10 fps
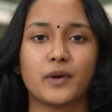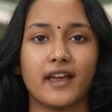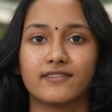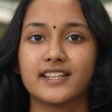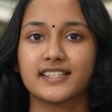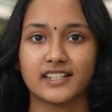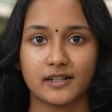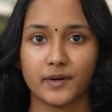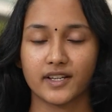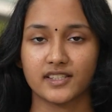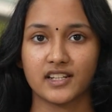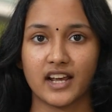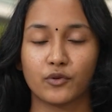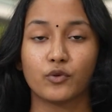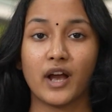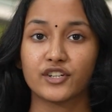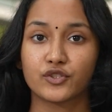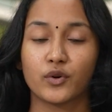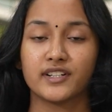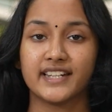to every single person who has
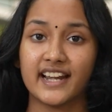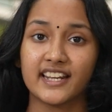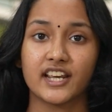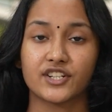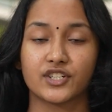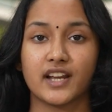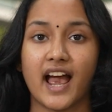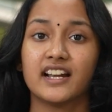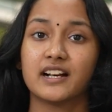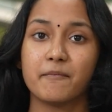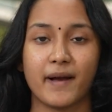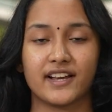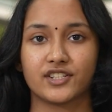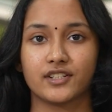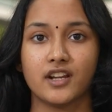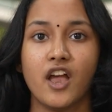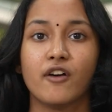shown dedication and compassion